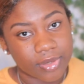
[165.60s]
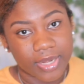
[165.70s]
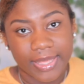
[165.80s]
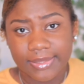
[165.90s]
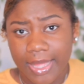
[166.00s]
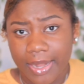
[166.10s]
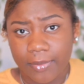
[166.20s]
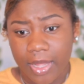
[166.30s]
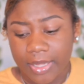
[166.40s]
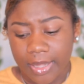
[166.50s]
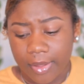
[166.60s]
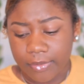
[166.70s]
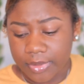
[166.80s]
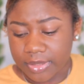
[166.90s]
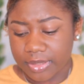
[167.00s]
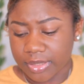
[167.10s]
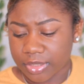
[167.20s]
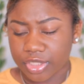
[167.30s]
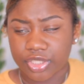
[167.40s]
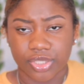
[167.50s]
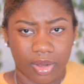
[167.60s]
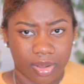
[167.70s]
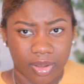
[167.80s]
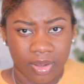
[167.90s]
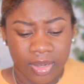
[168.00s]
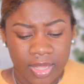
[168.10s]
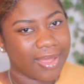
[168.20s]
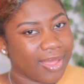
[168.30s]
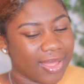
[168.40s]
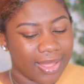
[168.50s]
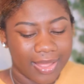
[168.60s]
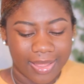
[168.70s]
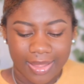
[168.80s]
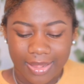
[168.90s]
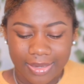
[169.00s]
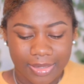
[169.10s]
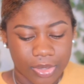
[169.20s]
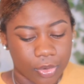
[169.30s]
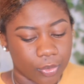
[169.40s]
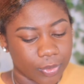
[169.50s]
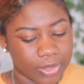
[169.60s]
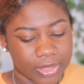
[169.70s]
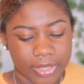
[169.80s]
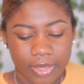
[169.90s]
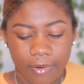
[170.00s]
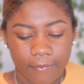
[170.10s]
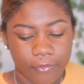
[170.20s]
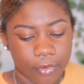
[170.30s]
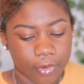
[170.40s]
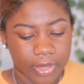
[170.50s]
the next item I got was this shirt. I don't really care for